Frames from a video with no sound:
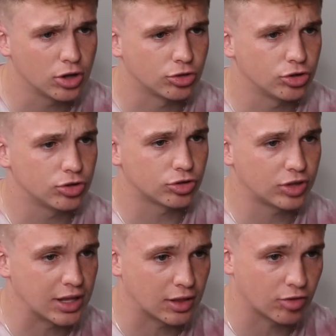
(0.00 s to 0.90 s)
Because you just
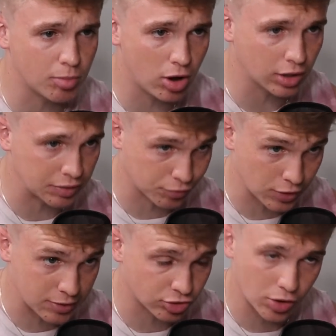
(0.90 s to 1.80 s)
said there's a market for
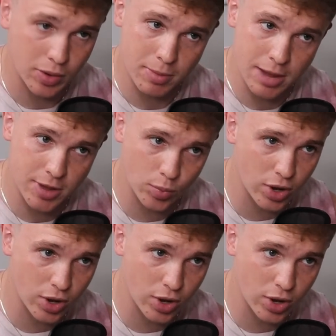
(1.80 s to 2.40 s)
it, so maybe it